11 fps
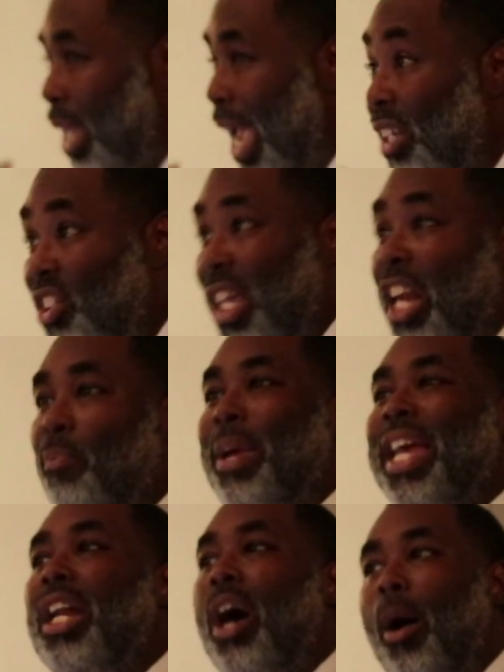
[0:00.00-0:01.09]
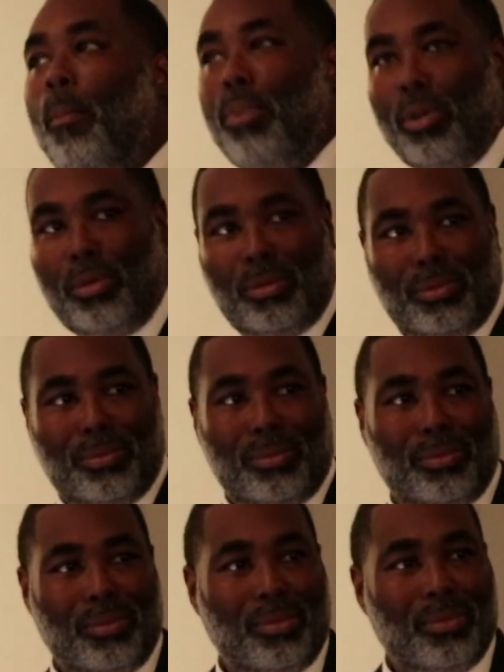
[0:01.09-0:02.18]
instead of being humble
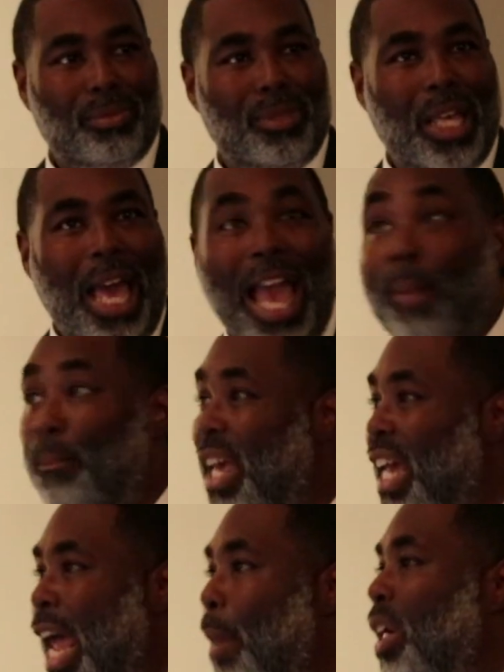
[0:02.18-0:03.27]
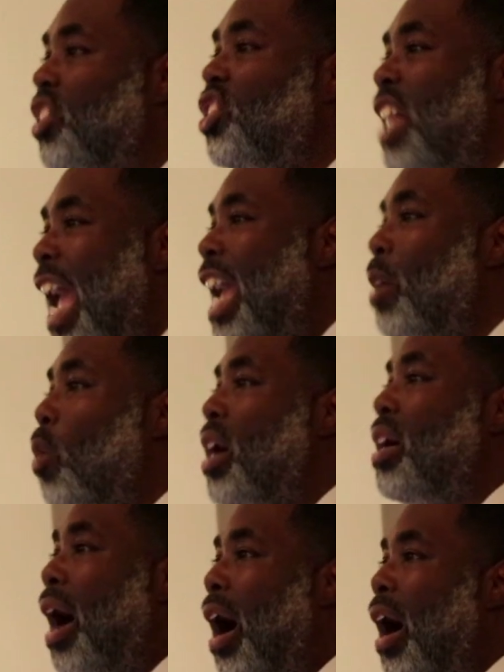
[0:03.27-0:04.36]
and being able to stay where
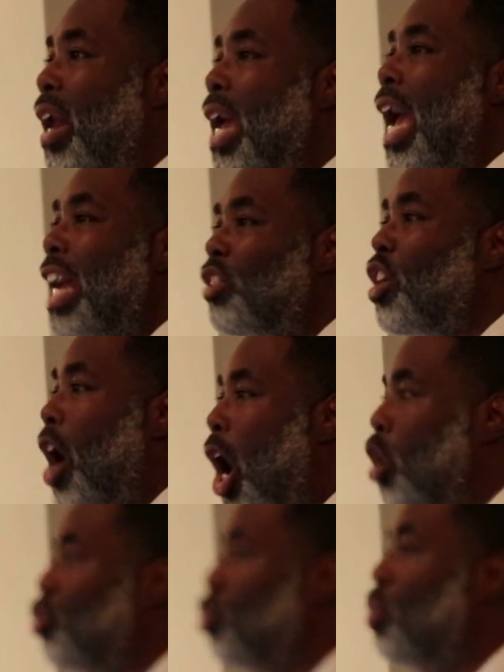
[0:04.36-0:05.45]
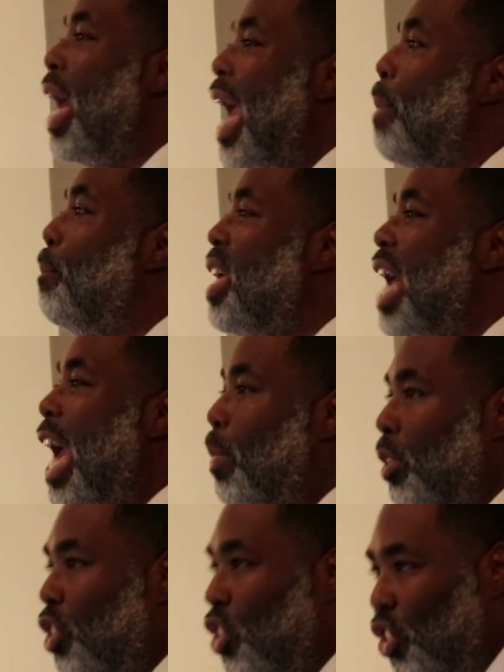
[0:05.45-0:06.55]
God has called you and be
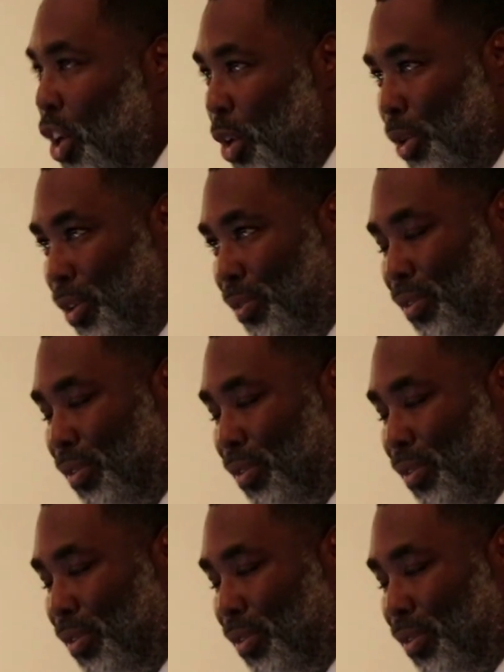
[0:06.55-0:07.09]
able to serve.